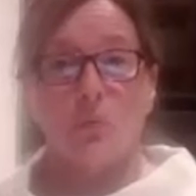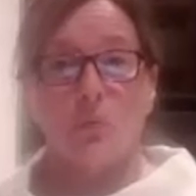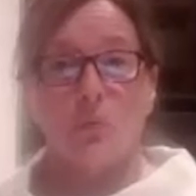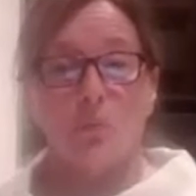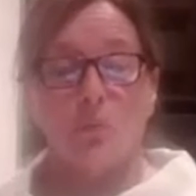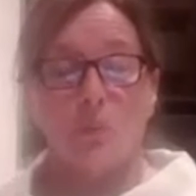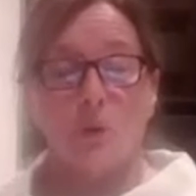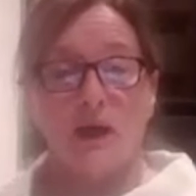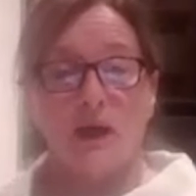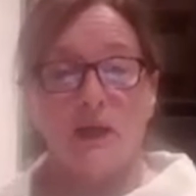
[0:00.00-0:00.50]

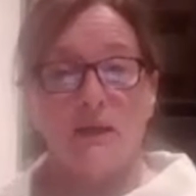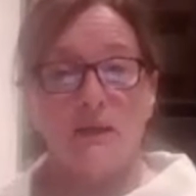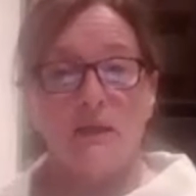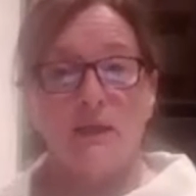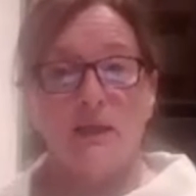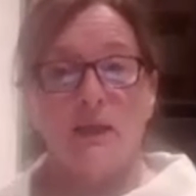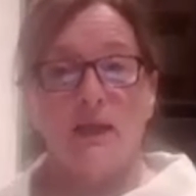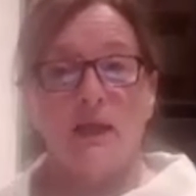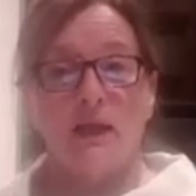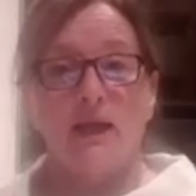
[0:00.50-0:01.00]
1,
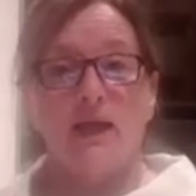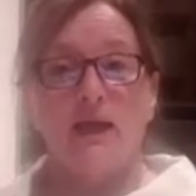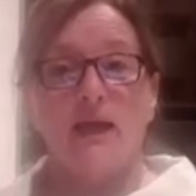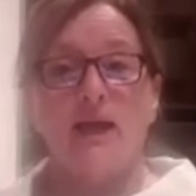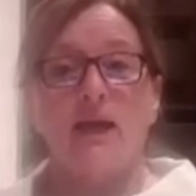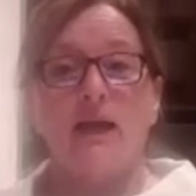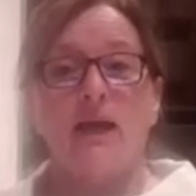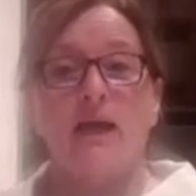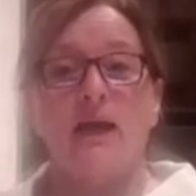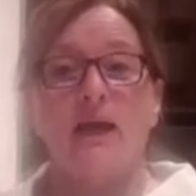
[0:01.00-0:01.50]

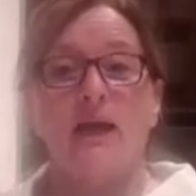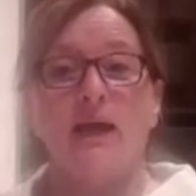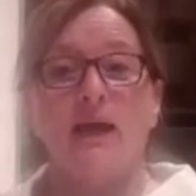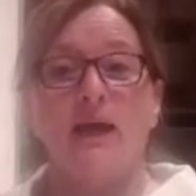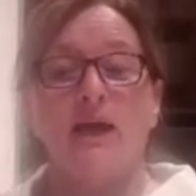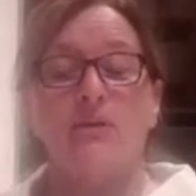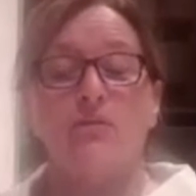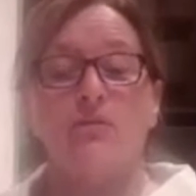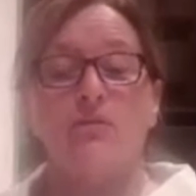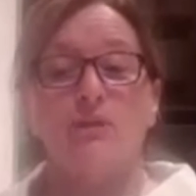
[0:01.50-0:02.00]

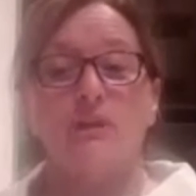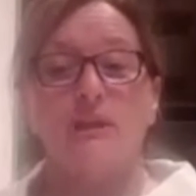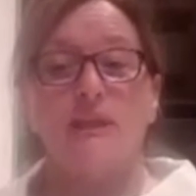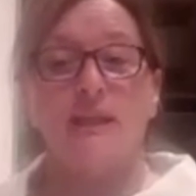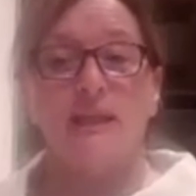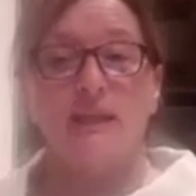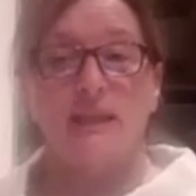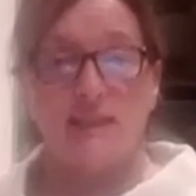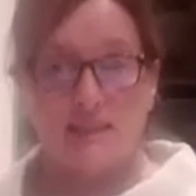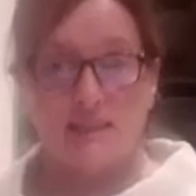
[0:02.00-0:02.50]
and
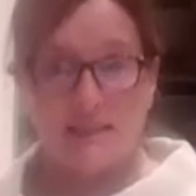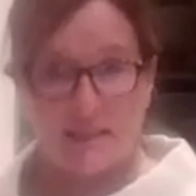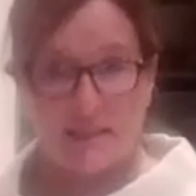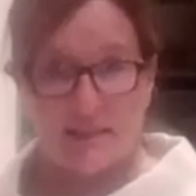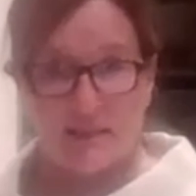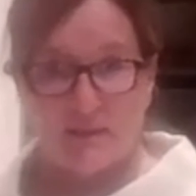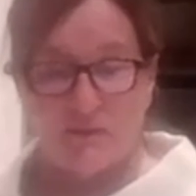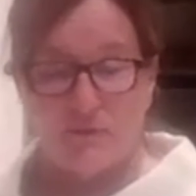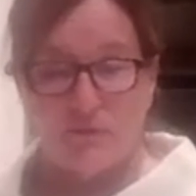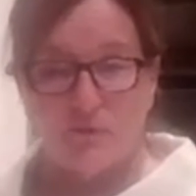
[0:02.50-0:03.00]

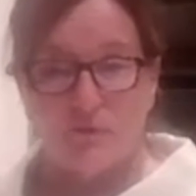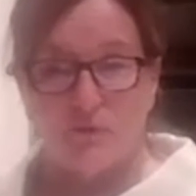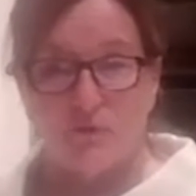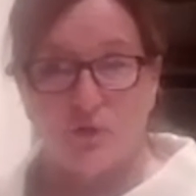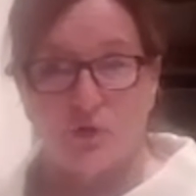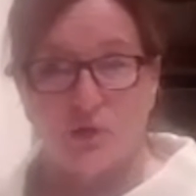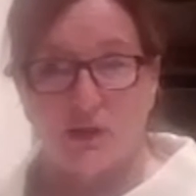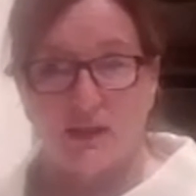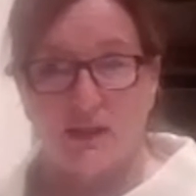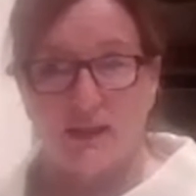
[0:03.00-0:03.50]
release, and
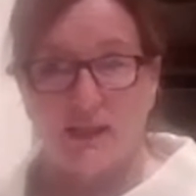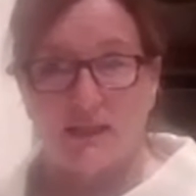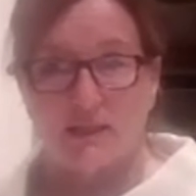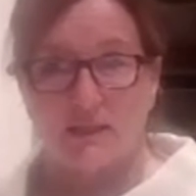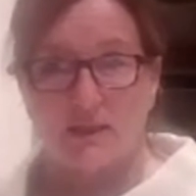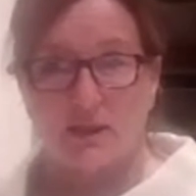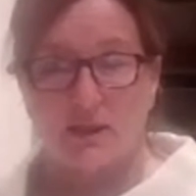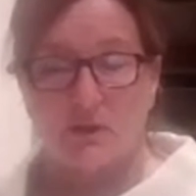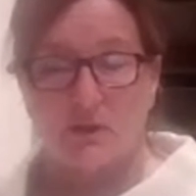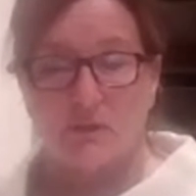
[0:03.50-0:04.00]
fully let
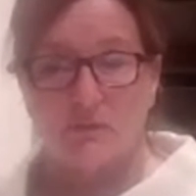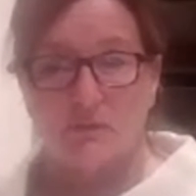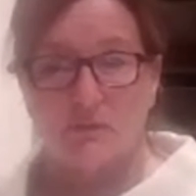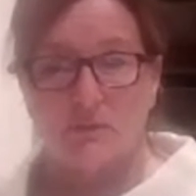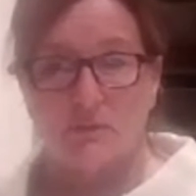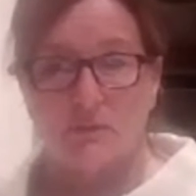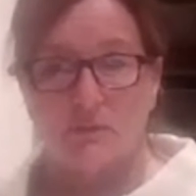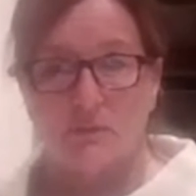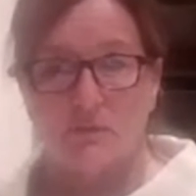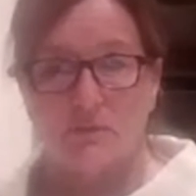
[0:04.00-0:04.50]
go.
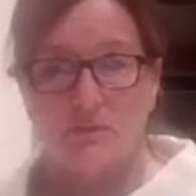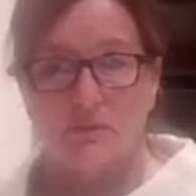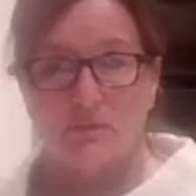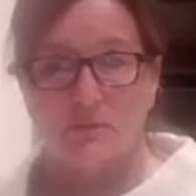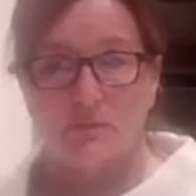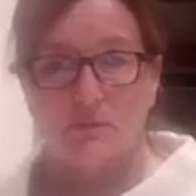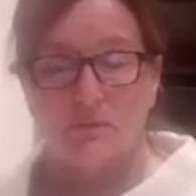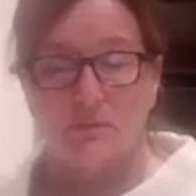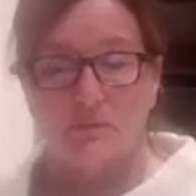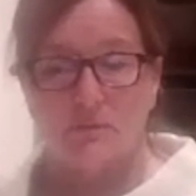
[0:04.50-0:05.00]

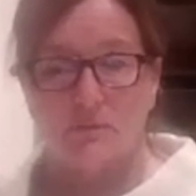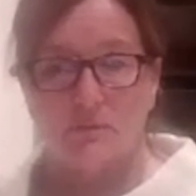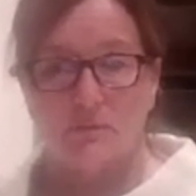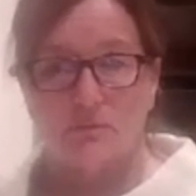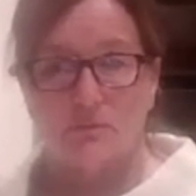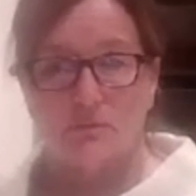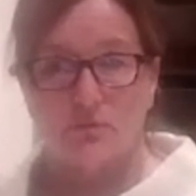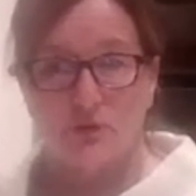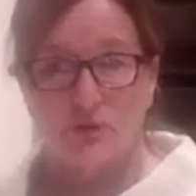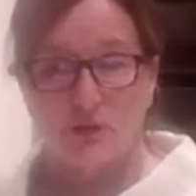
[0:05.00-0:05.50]

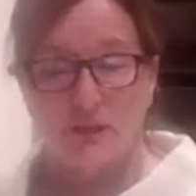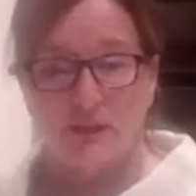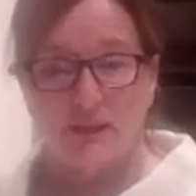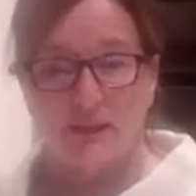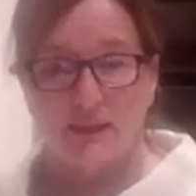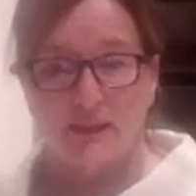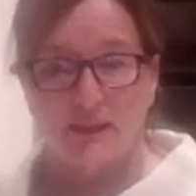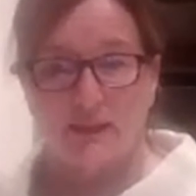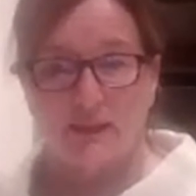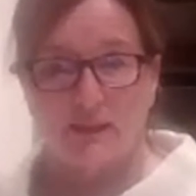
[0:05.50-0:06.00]

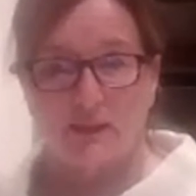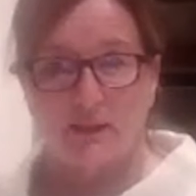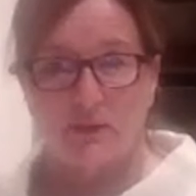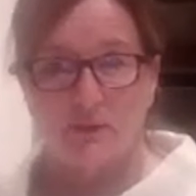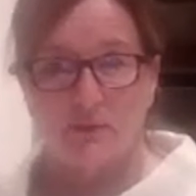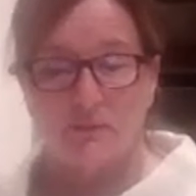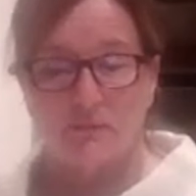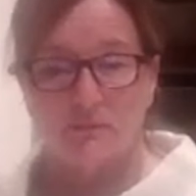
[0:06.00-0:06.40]
Really let go.